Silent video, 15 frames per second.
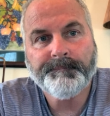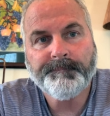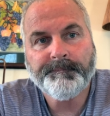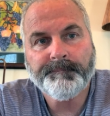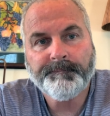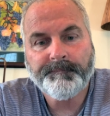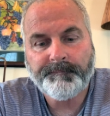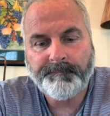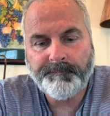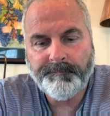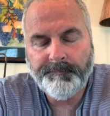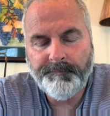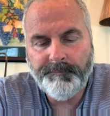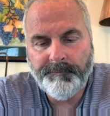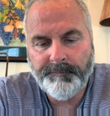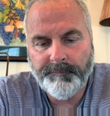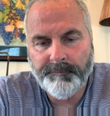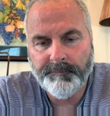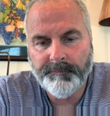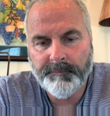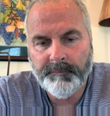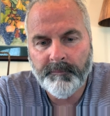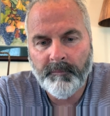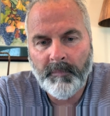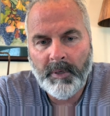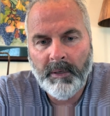[no speech]